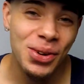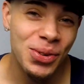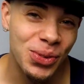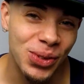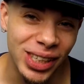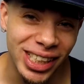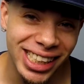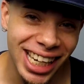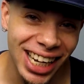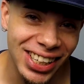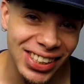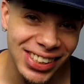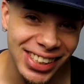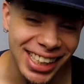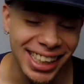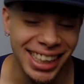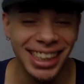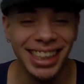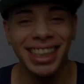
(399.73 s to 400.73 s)
We shall
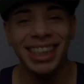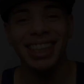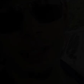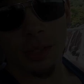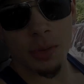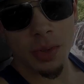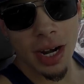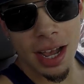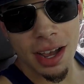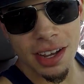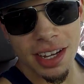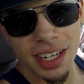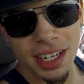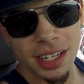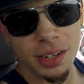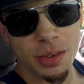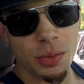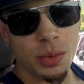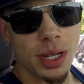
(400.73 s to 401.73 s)
see. We're out here
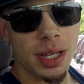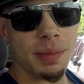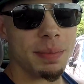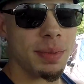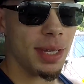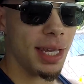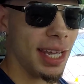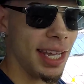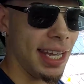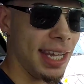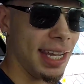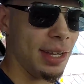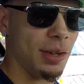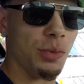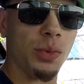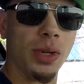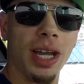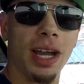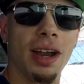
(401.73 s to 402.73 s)
in the whip
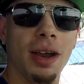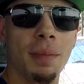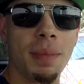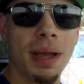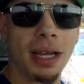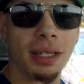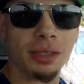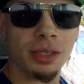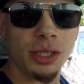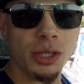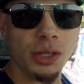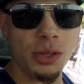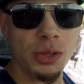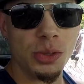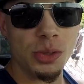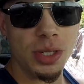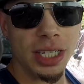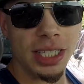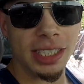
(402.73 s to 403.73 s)
and we are about
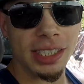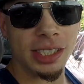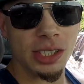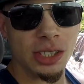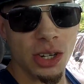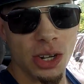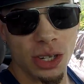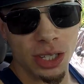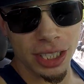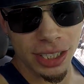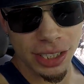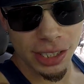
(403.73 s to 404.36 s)
to install this